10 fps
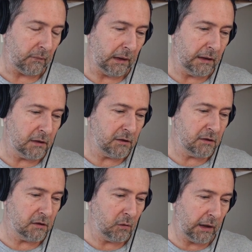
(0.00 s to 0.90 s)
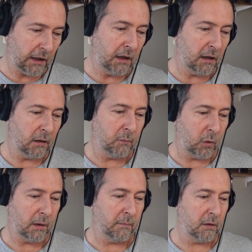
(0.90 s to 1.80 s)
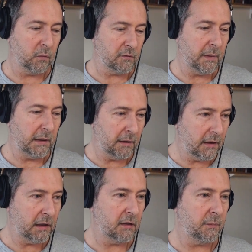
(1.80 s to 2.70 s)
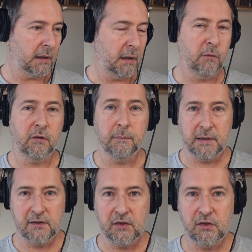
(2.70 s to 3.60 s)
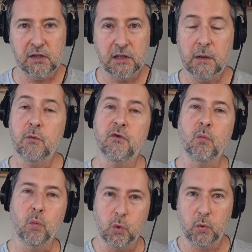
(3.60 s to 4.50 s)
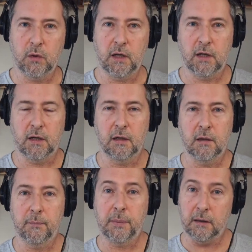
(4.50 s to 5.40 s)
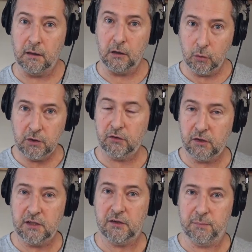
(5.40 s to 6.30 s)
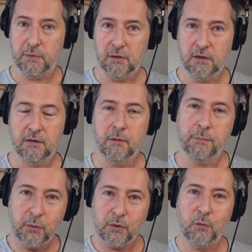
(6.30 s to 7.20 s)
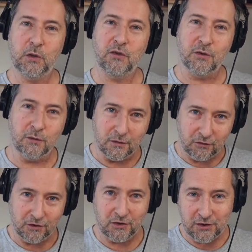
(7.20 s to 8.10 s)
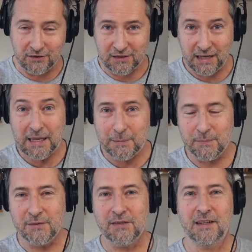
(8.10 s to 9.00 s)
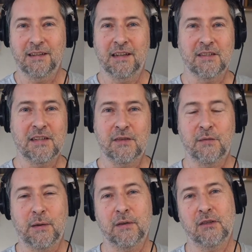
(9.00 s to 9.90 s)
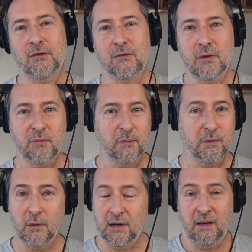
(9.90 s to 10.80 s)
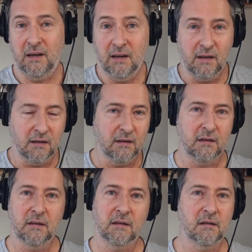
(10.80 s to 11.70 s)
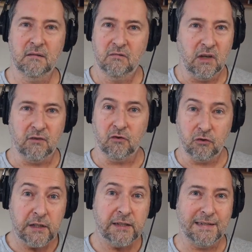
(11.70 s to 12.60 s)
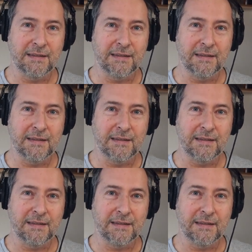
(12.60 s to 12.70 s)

it's quite clear that Muhammad was many things, but he was a messenger, he was a warner. But according to this book, the book which the traditionalist claims as his foundational scripture, but quite clearly doesn't treat in